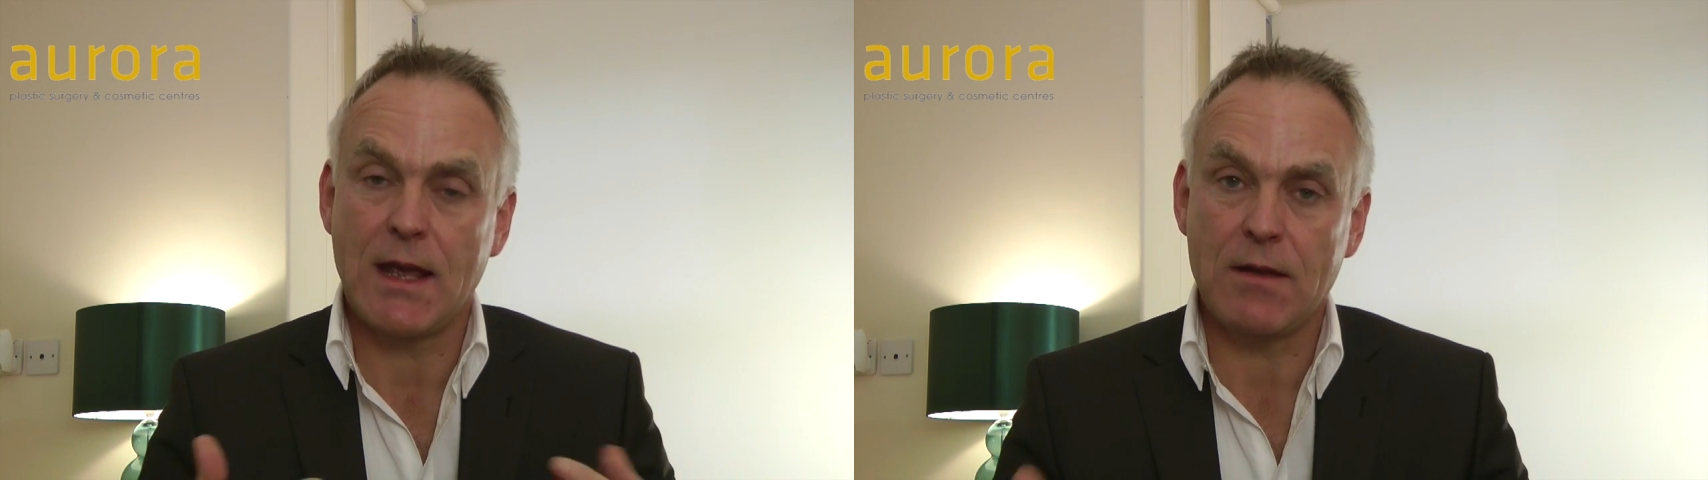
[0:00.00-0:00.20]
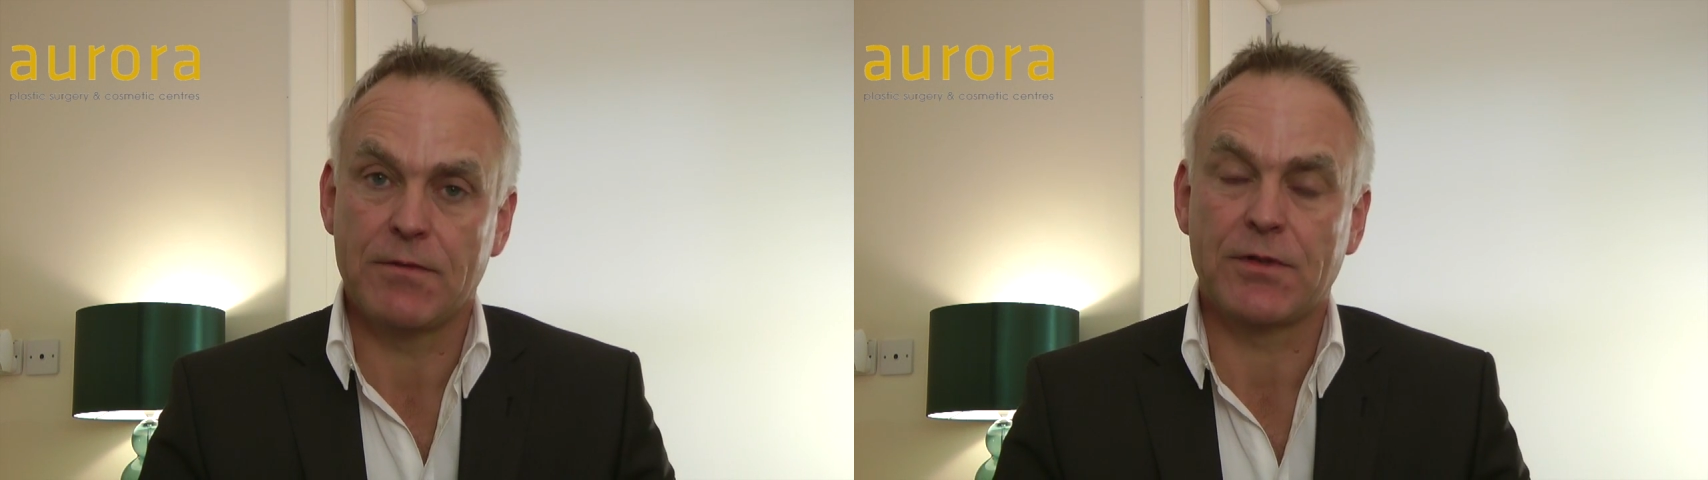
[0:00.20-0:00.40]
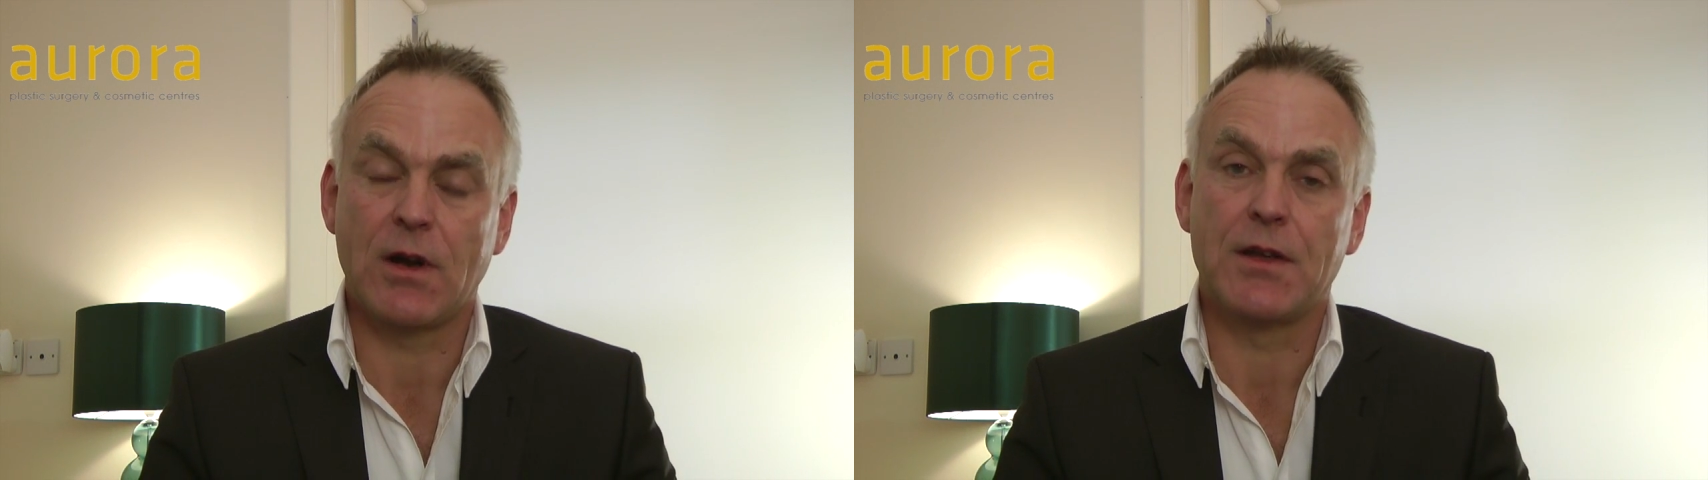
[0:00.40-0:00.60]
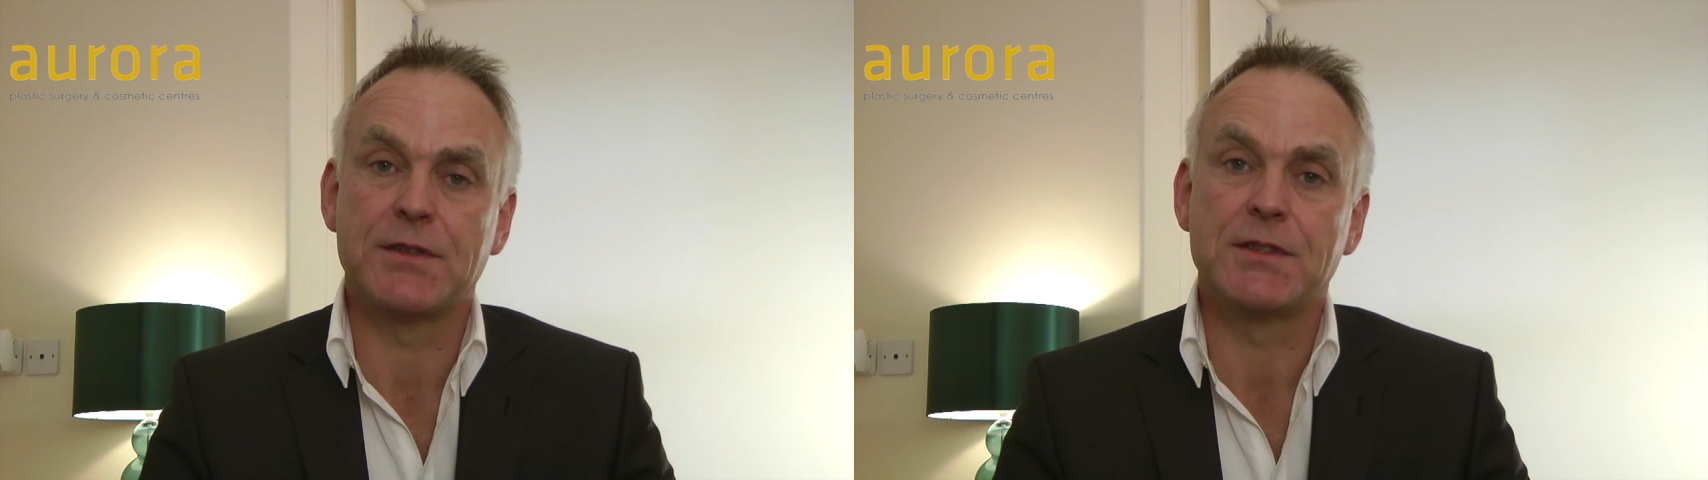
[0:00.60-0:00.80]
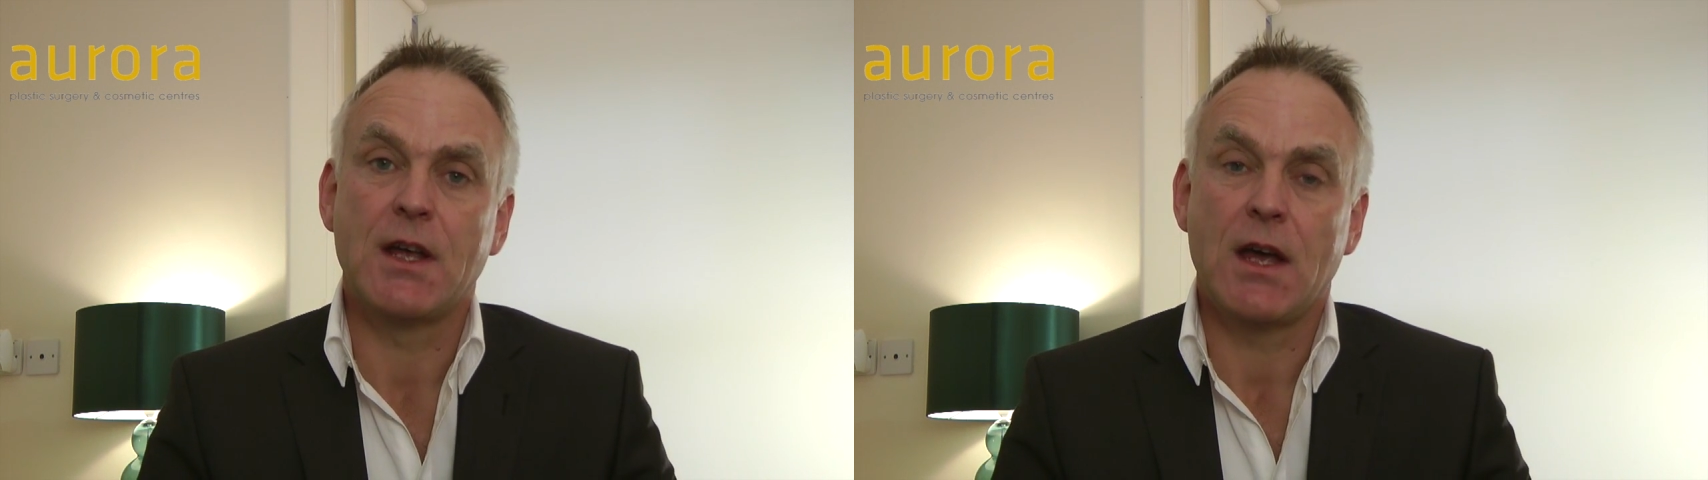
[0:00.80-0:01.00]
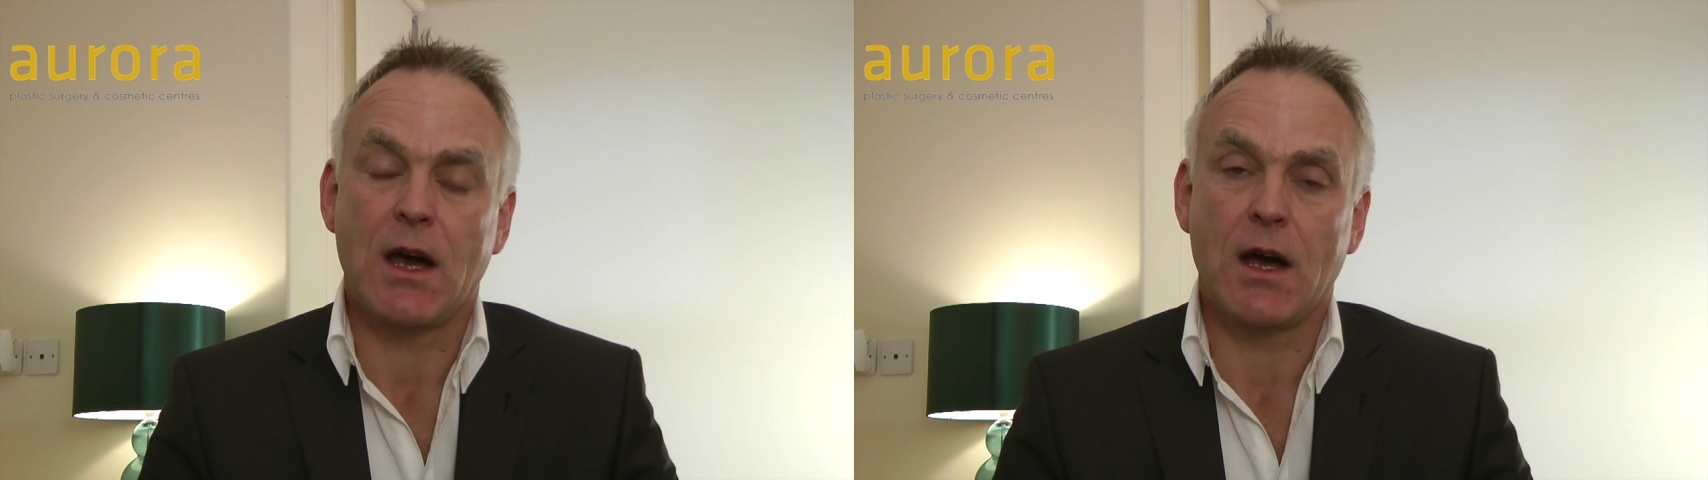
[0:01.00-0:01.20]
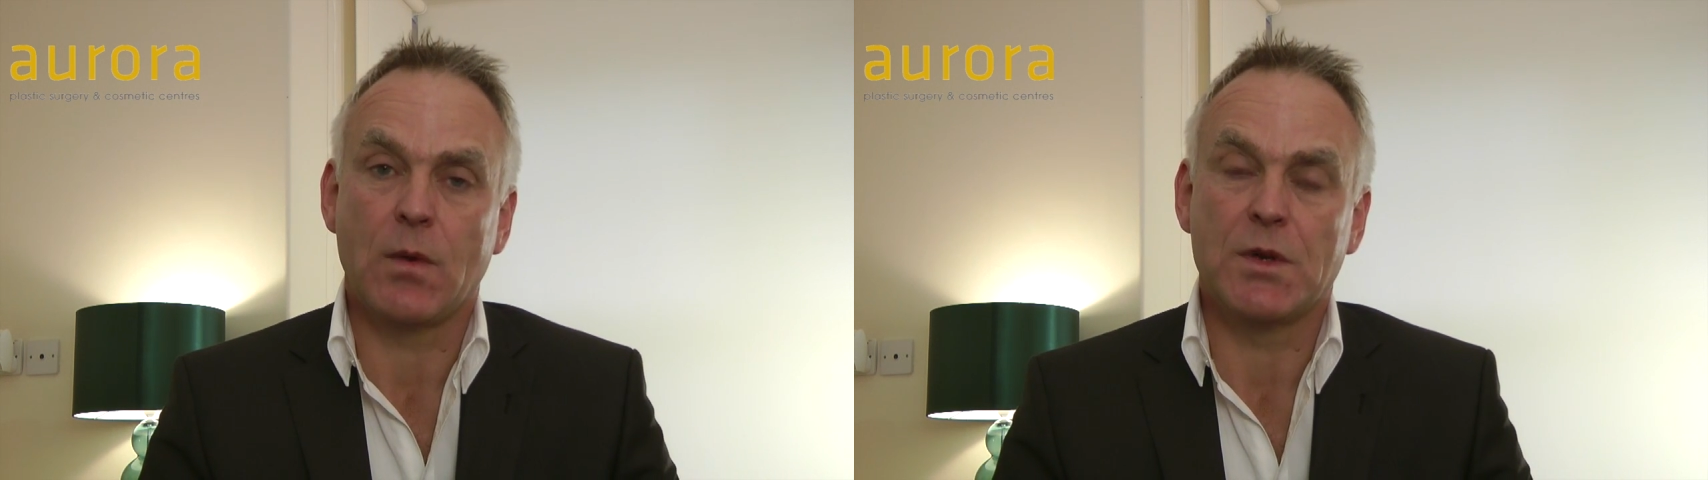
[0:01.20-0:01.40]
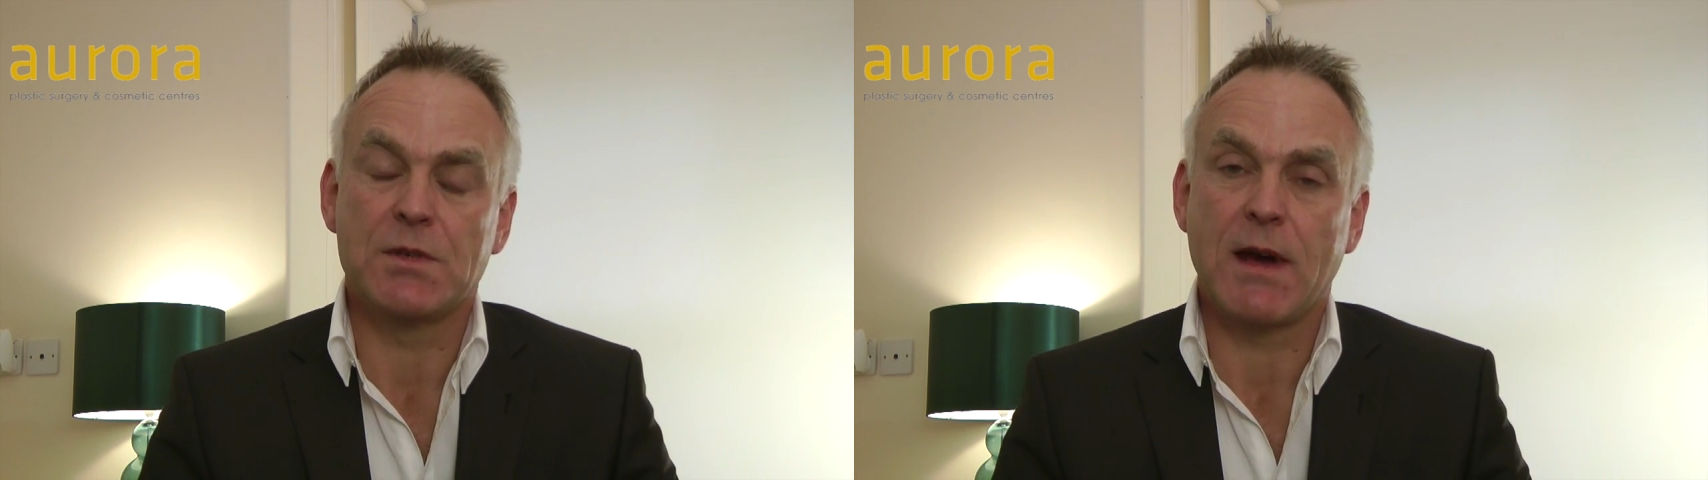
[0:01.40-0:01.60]
in France
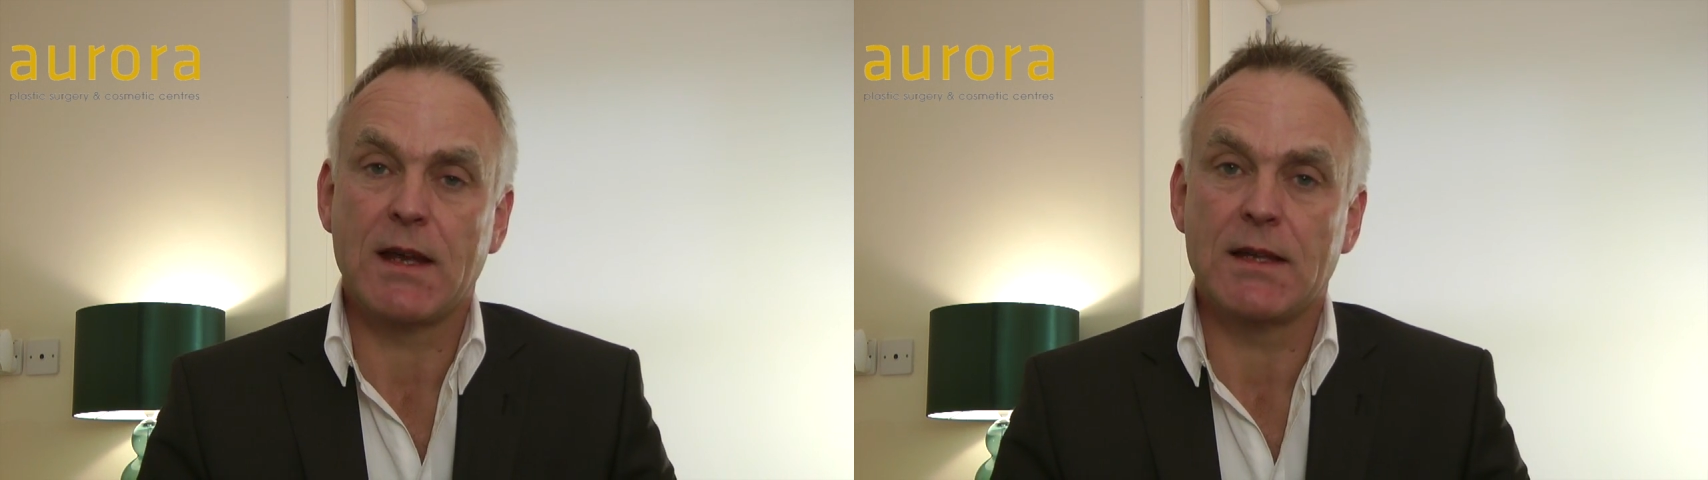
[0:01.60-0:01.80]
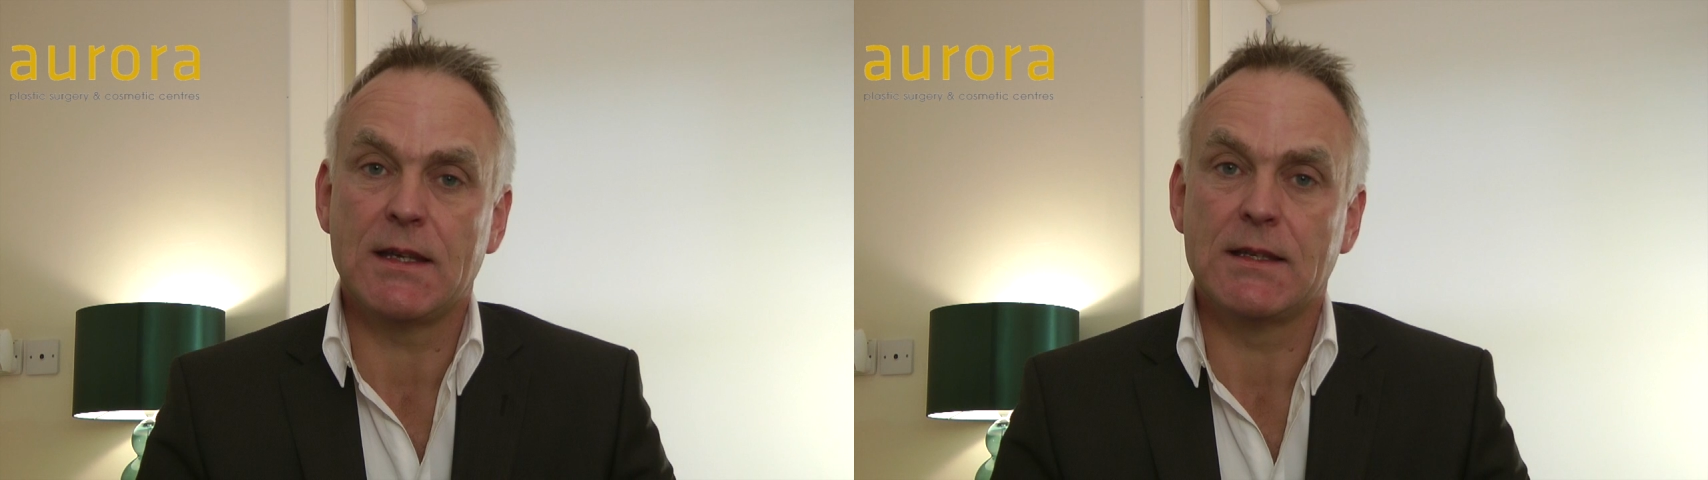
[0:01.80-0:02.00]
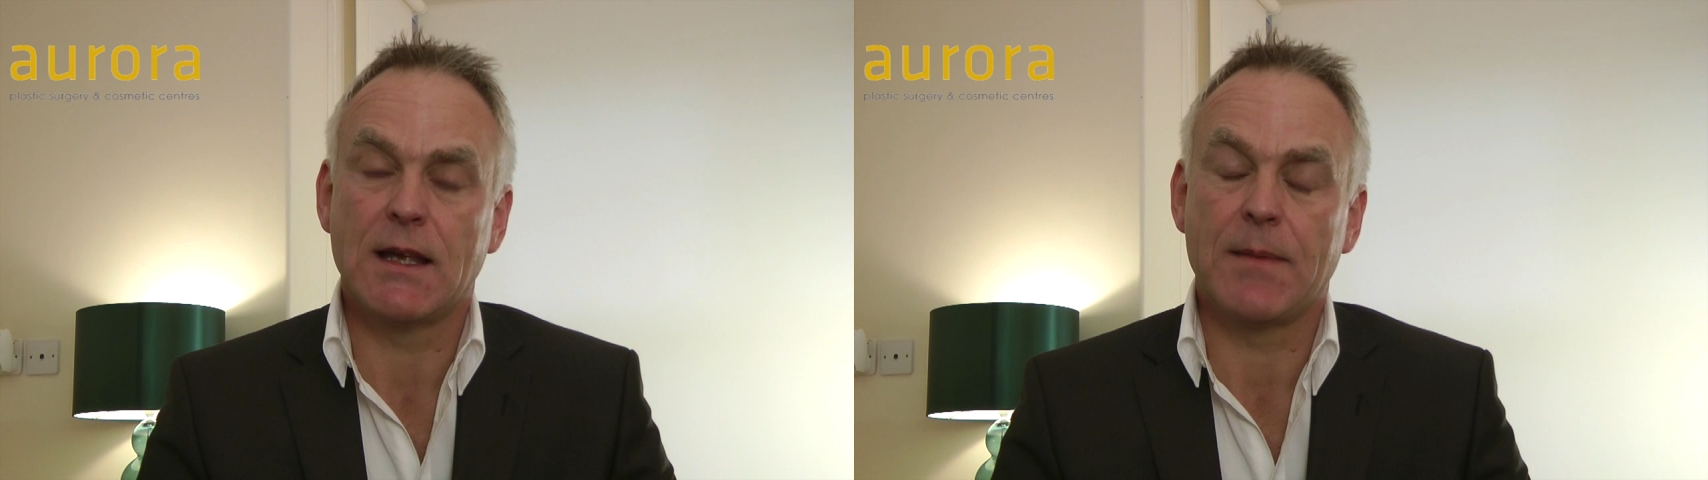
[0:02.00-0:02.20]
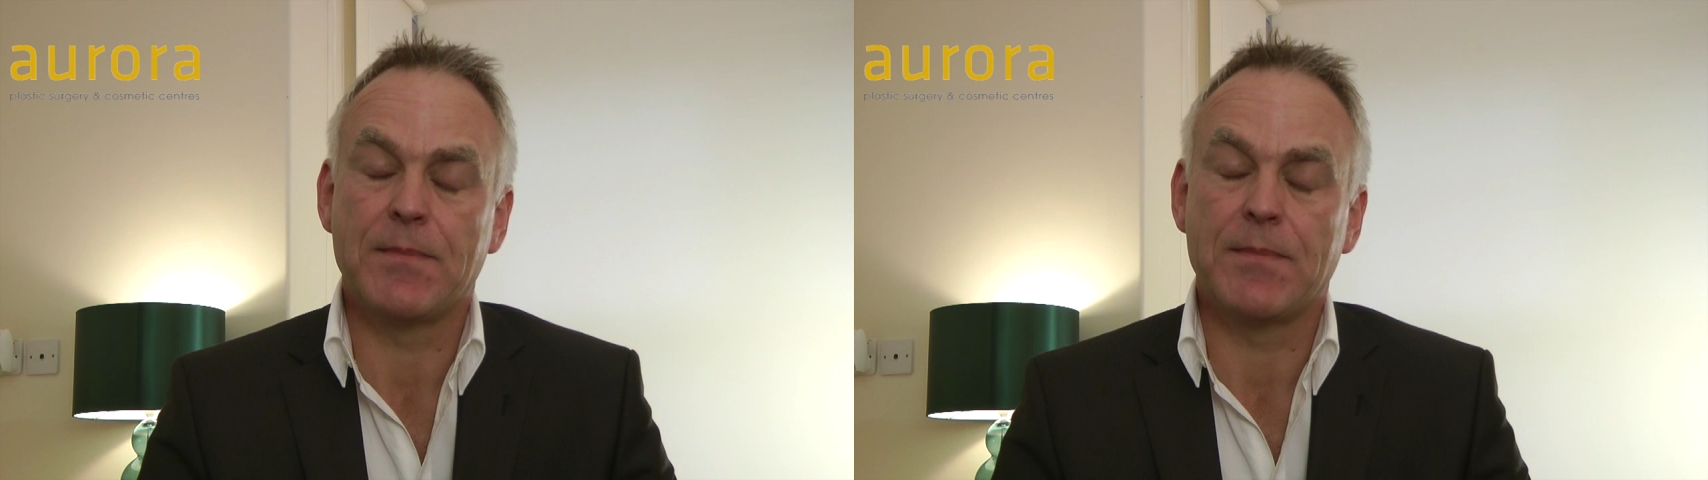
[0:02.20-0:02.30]
which made these